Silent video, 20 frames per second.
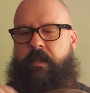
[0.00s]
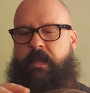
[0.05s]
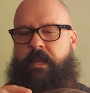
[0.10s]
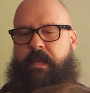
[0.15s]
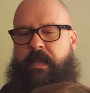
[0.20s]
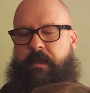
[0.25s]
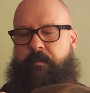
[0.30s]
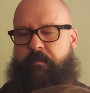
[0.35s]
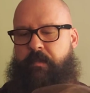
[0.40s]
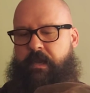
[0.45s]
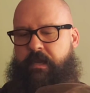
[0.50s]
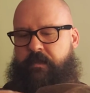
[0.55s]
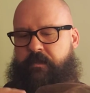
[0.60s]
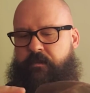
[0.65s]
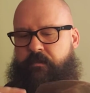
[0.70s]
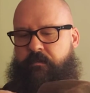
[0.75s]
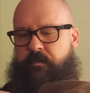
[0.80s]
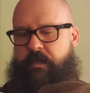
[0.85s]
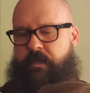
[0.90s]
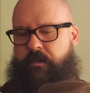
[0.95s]
hat back
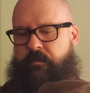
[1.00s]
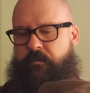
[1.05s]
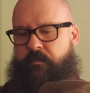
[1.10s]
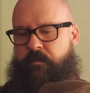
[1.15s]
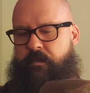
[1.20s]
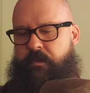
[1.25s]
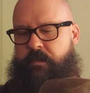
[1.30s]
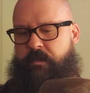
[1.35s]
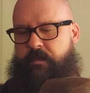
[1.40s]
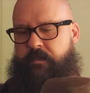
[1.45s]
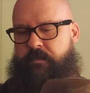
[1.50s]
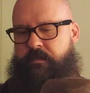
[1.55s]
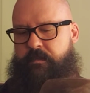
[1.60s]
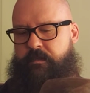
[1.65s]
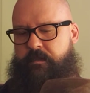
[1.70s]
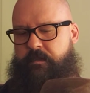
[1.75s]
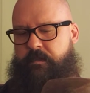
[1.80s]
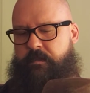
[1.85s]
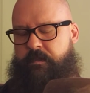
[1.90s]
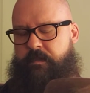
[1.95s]
the way it was.